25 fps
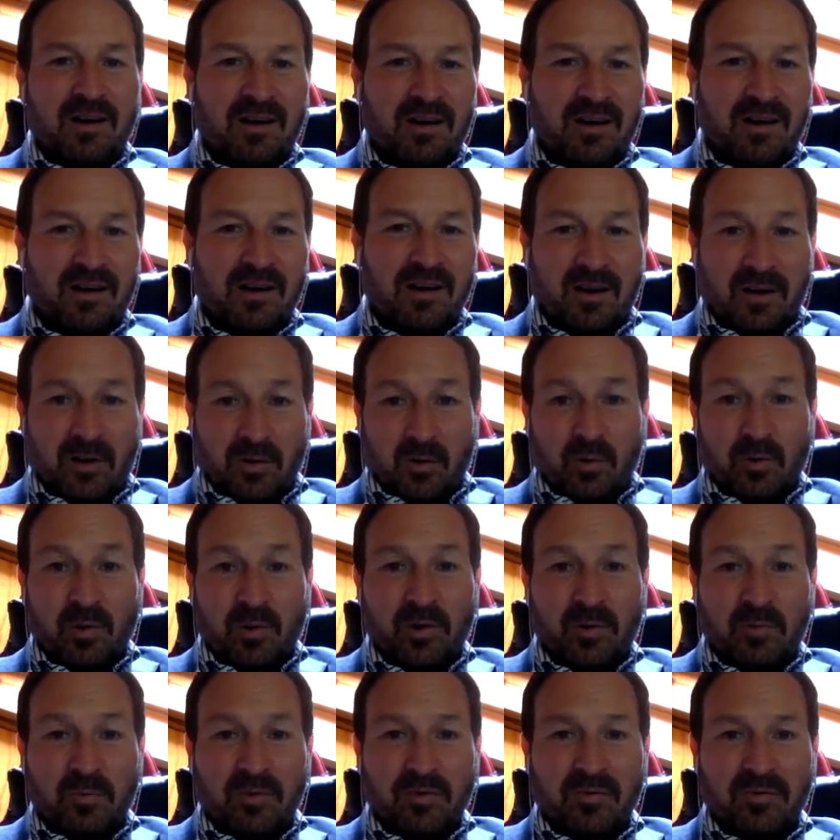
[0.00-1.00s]
an
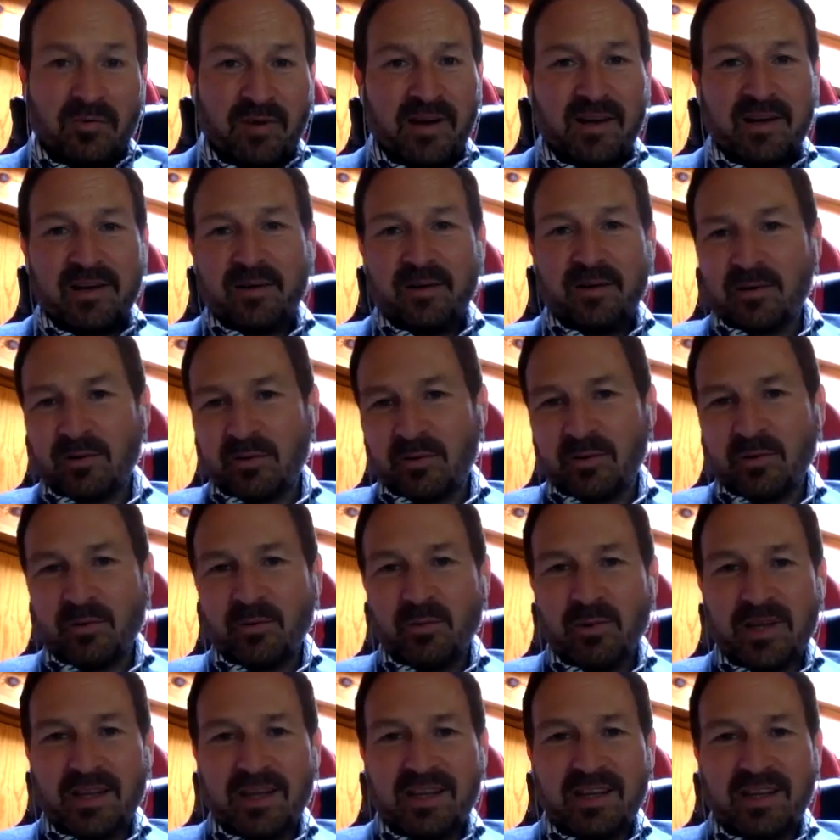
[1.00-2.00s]
order provider or
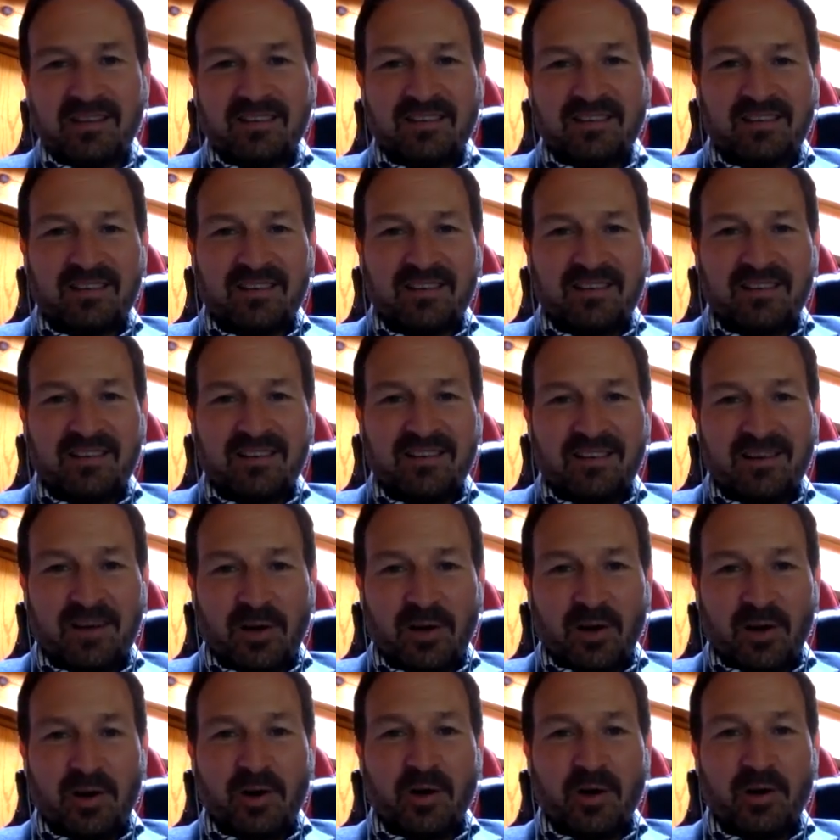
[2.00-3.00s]
witness
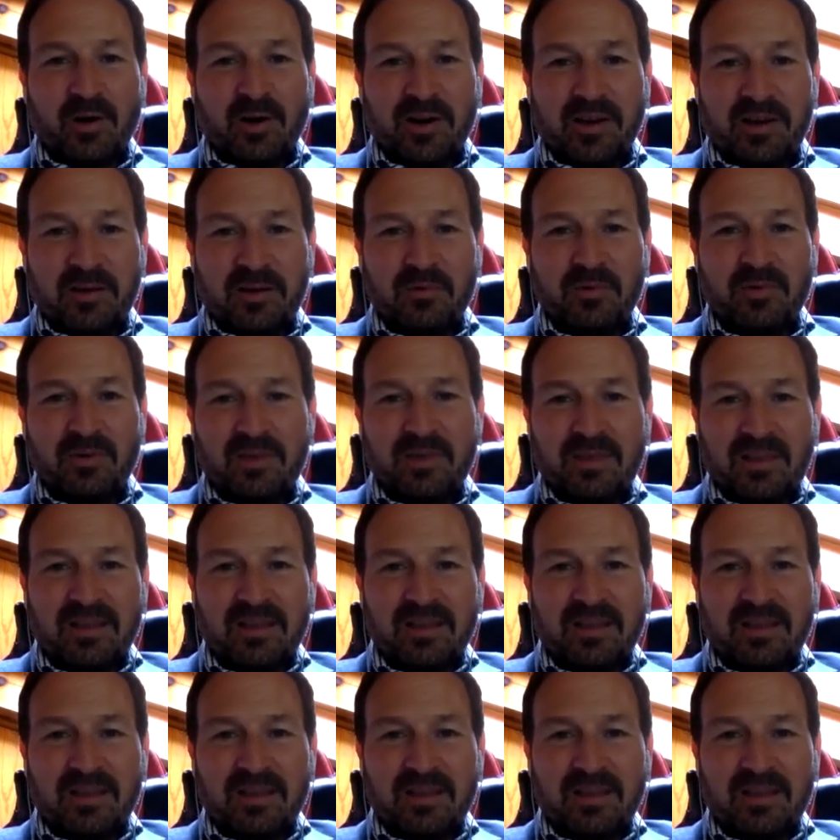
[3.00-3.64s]
on our network.